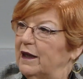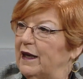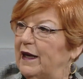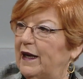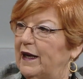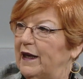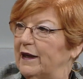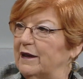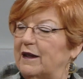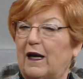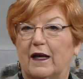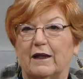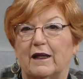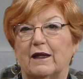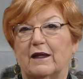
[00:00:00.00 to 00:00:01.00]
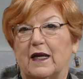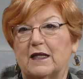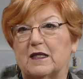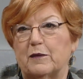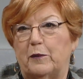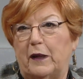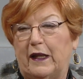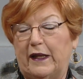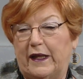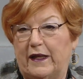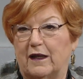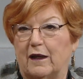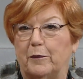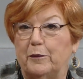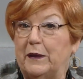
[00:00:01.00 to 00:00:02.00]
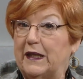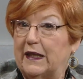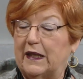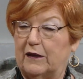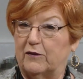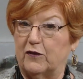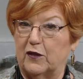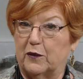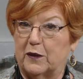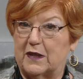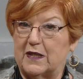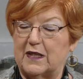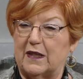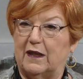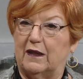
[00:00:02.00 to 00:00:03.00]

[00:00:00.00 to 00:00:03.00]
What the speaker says: and I think that's played a big influence